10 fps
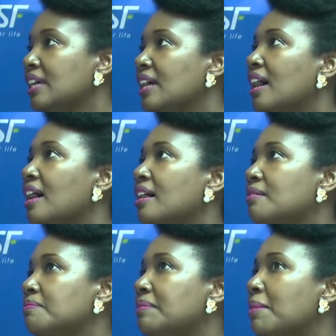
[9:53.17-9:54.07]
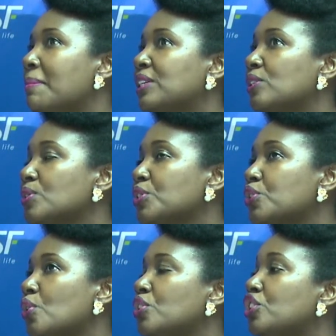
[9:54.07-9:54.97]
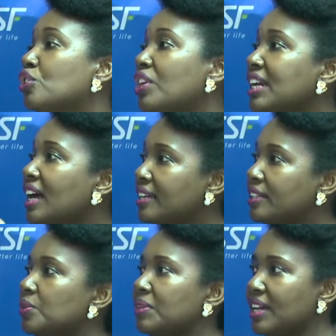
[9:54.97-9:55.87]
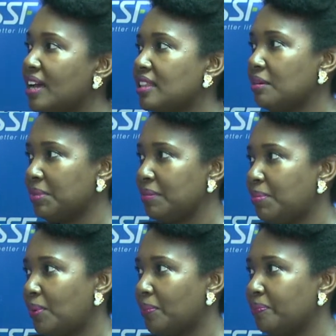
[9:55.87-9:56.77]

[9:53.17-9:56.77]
but also join hands with other people.